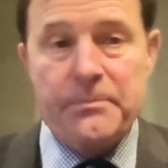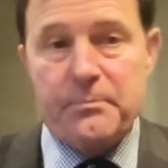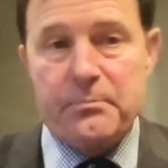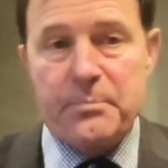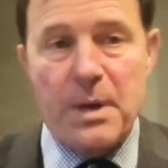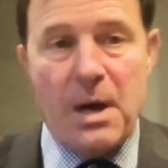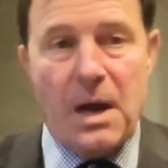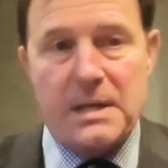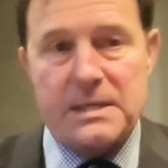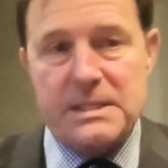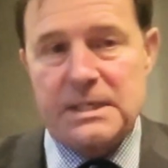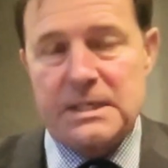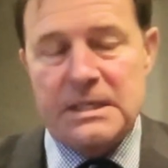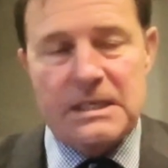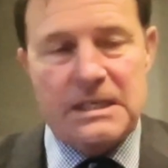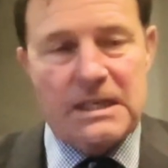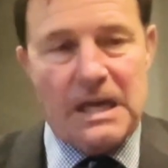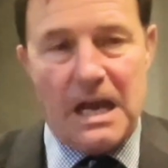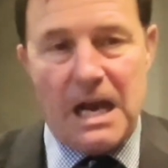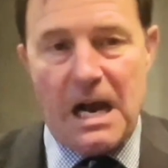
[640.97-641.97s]
But
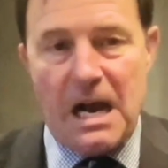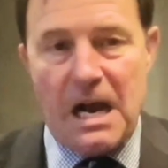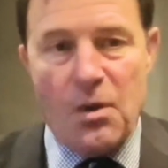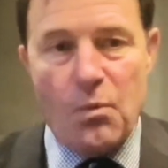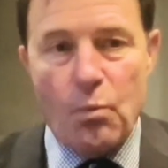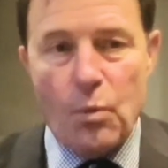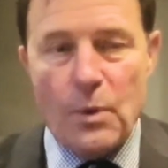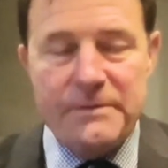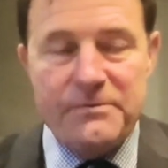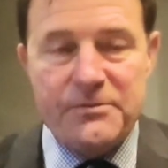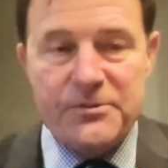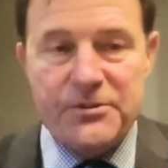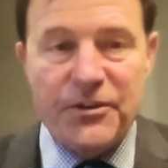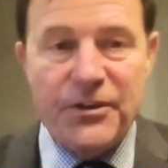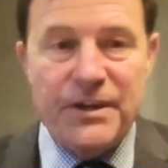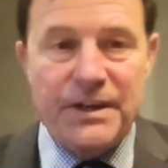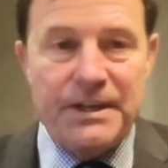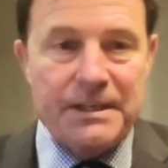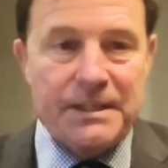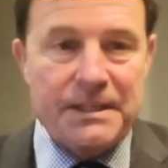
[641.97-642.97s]
we've
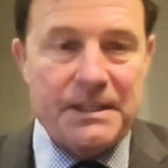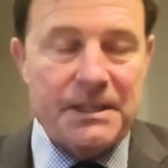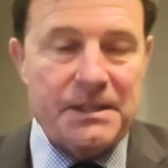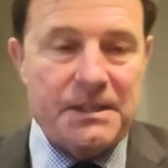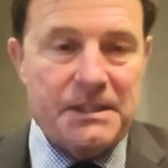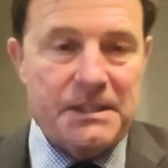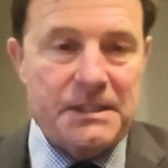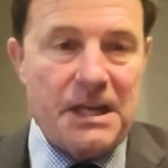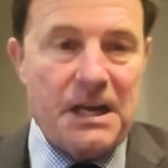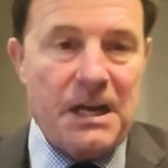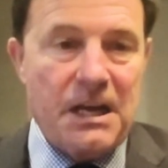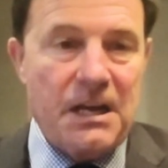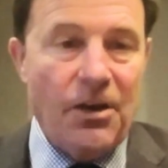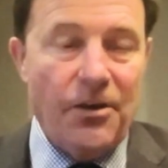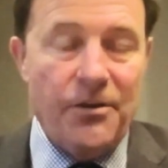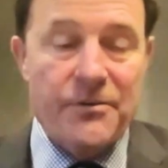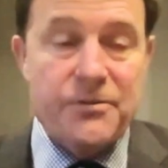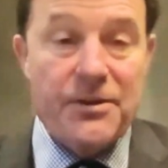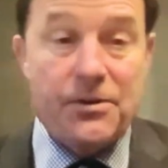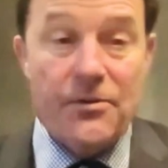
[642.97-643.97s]
seen that a
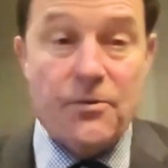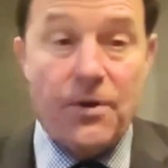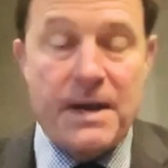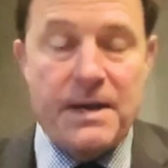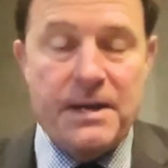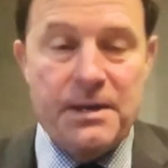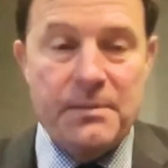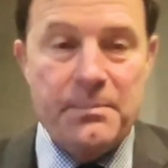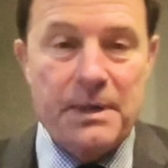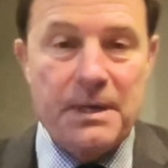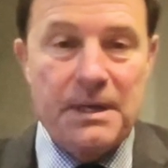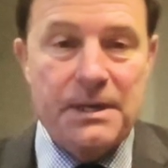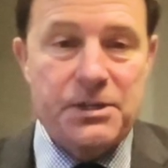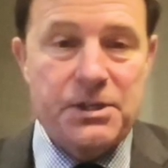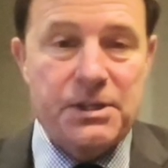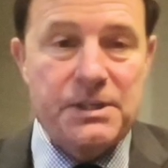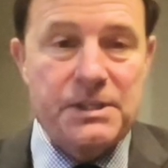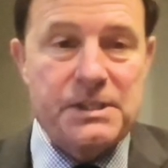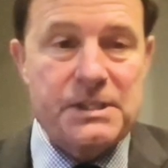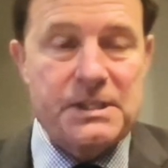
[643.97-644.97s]
lot of the Iranian
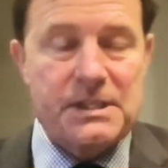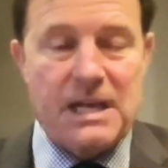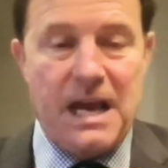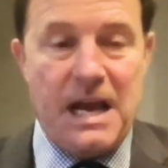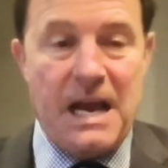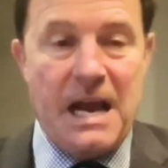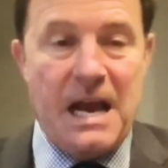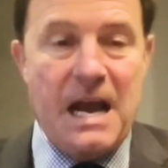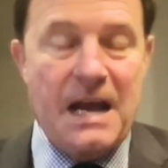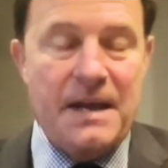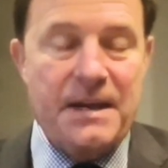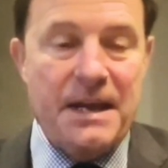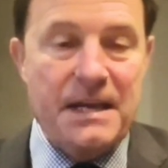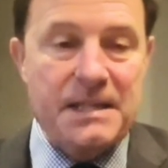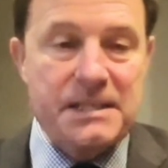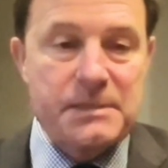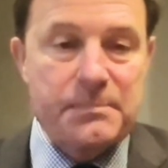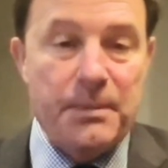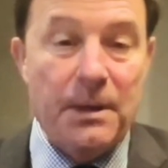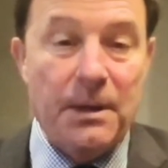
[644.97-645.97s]
militias and
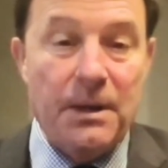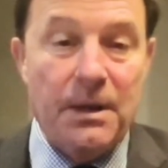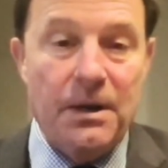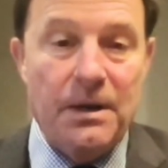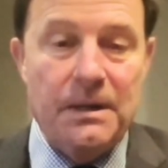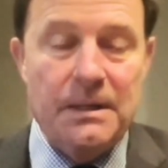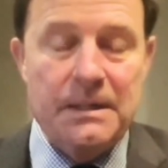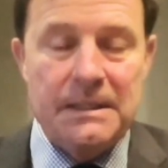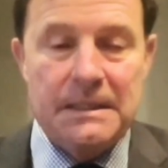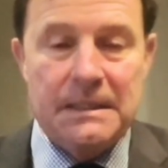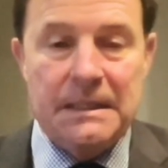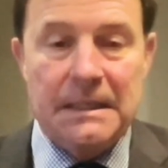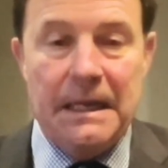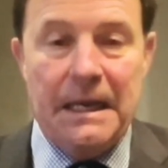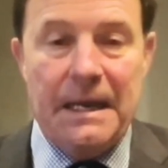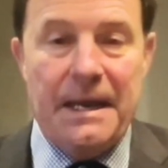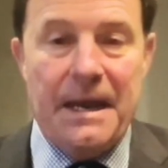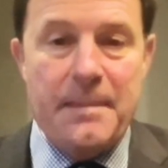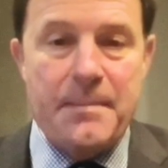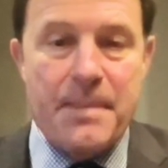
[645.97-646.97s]
Hezbollah
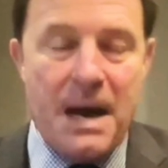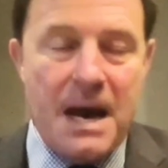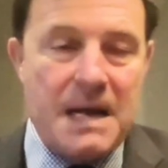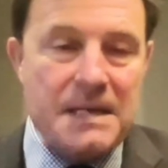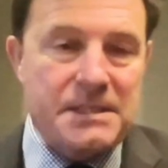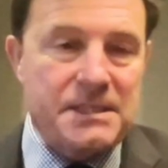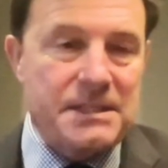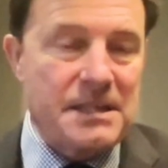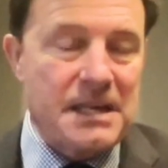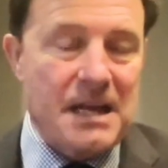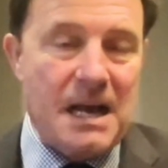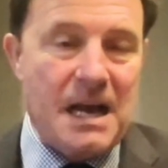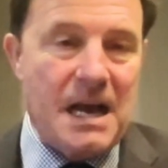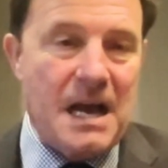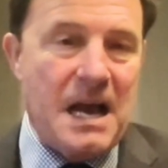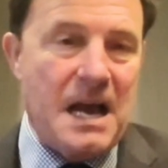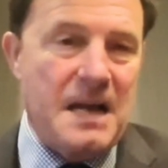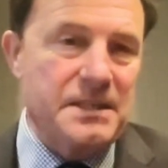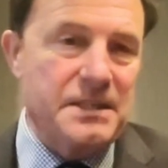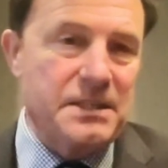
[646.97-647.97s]
and Hamas
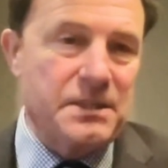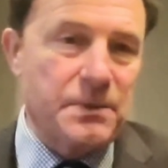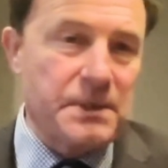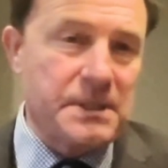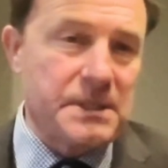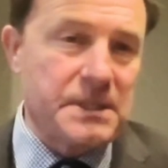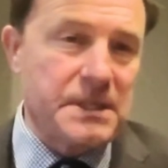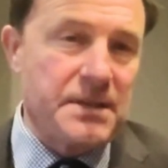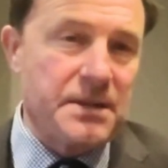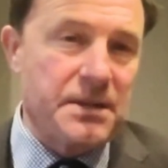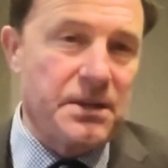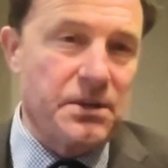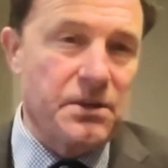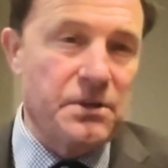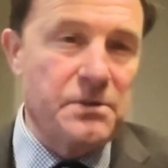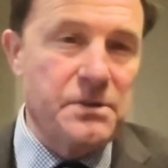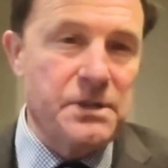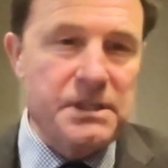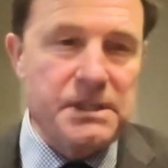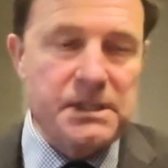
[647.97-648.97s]
and to an extent the
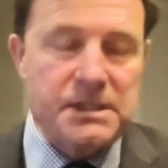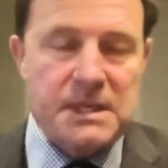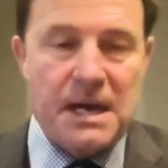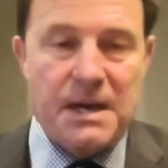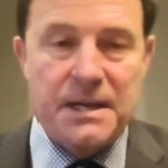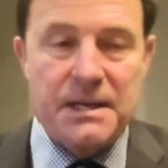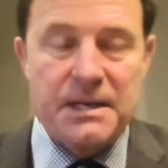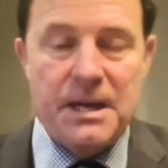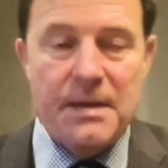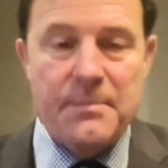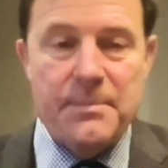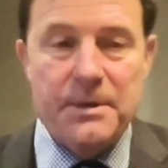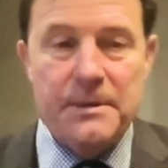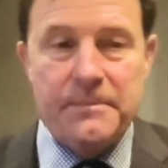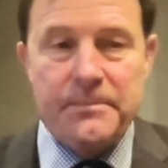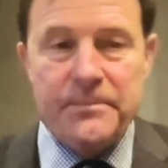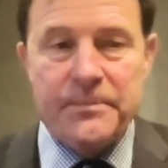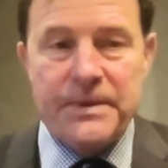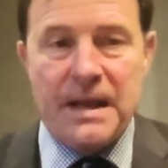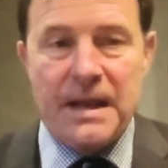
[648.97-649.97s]
Houthis down in Yemen
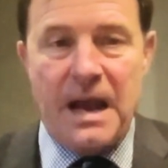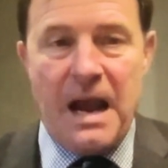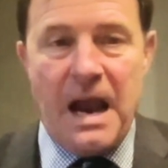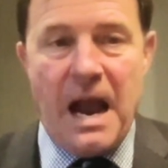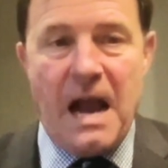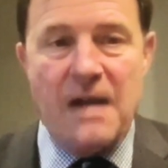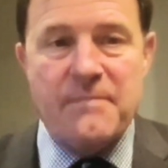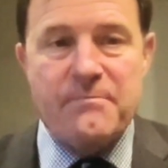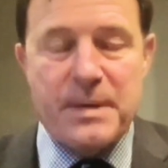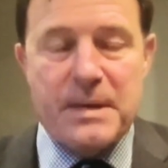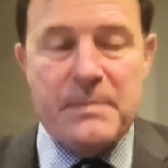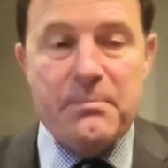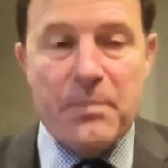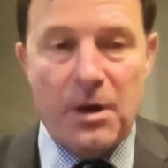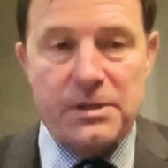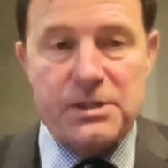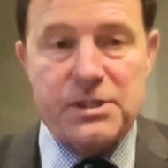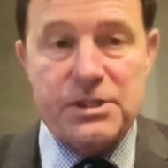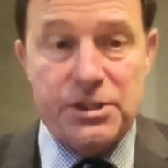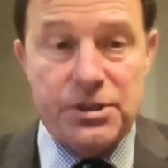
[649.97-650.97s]
have been
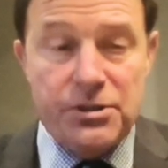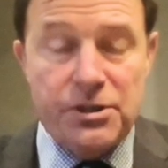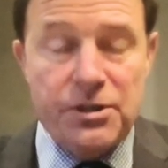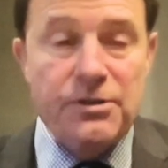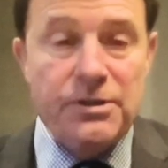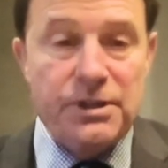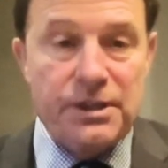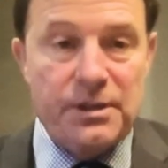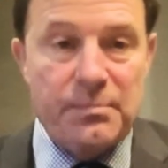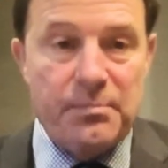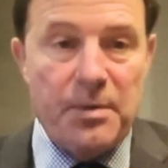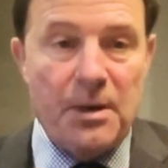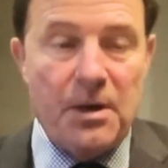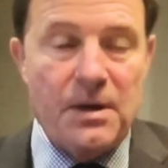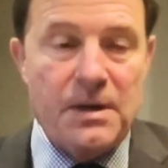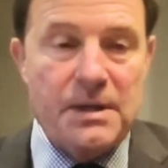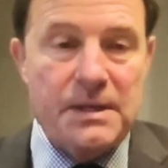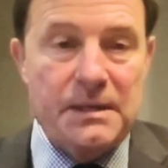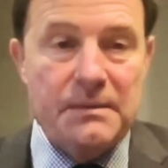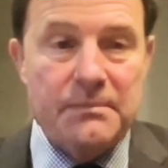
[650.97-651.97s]
much denuded
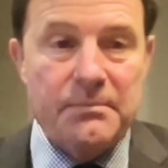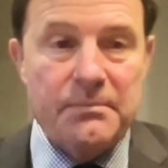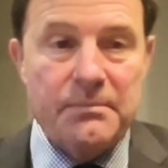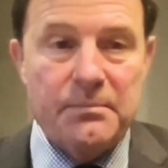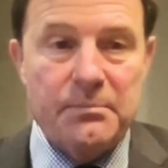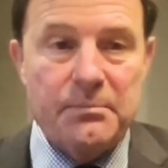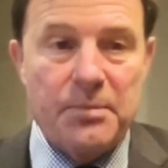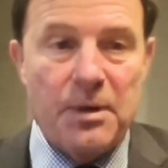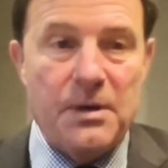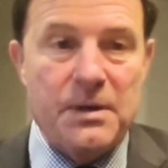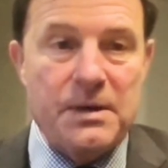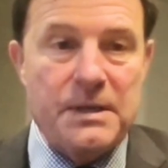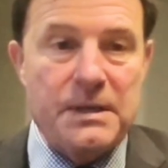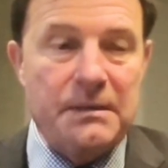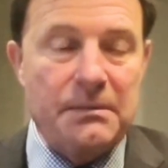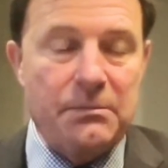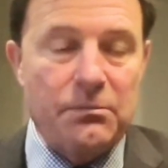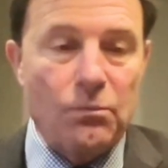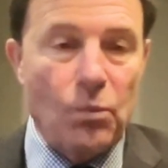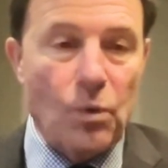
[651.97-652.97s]
by
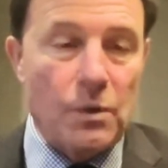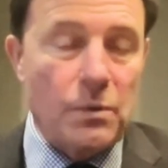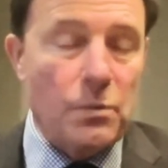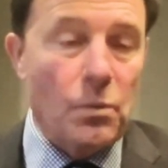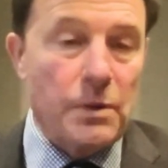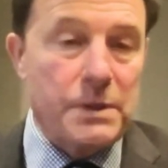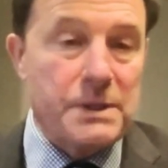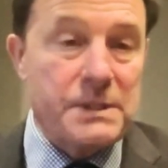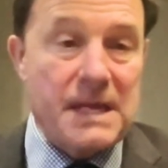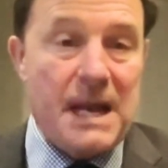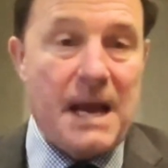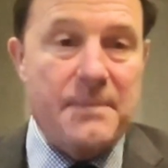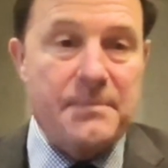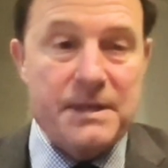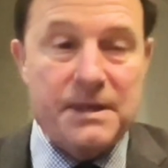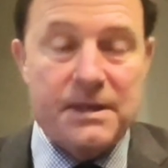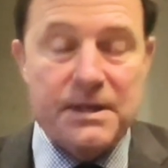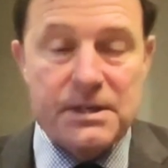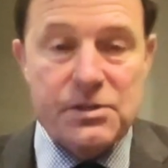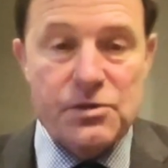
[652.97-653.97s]
what has
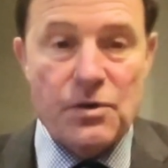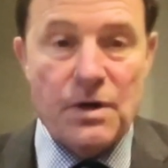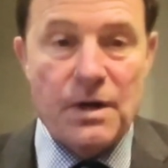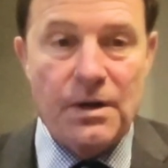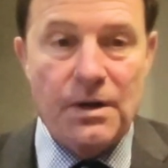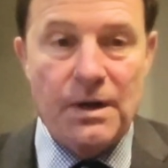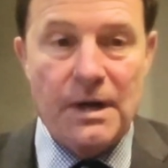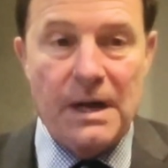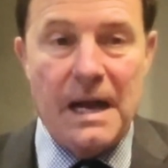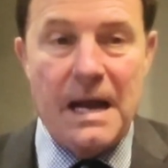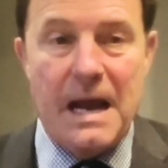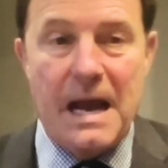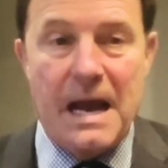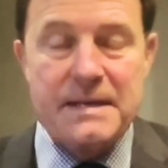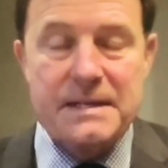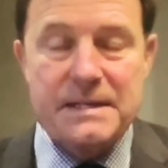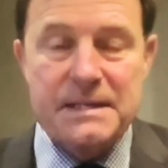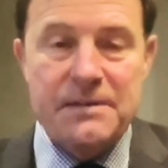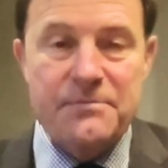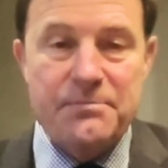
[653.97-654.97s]
happened in Israel
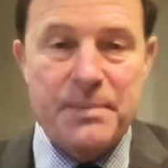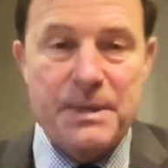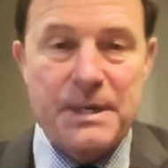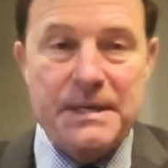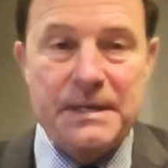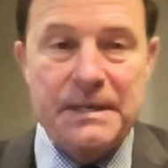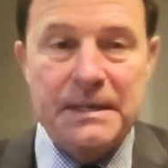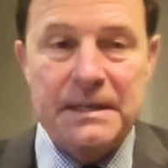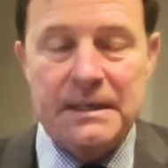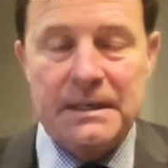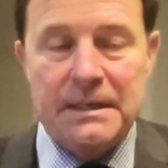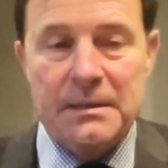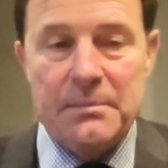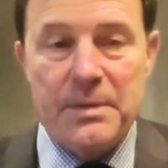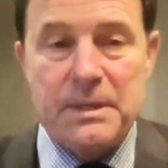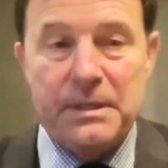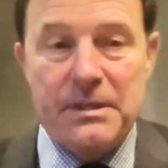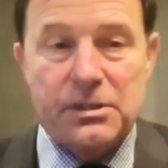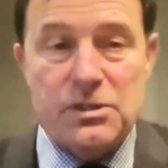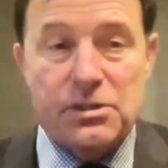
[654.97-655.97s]
and have
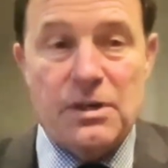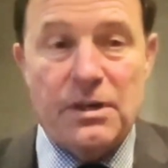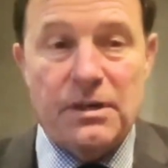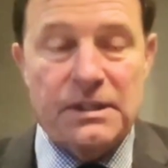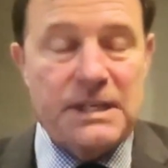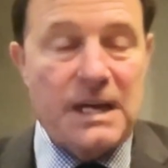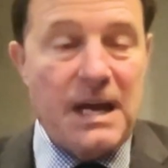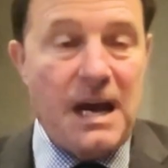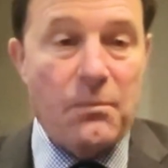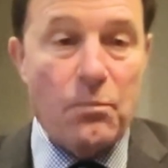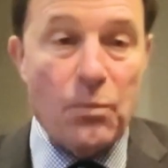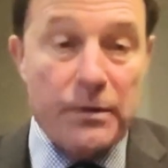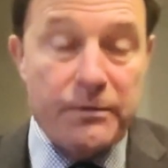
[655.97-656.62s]
been struck down.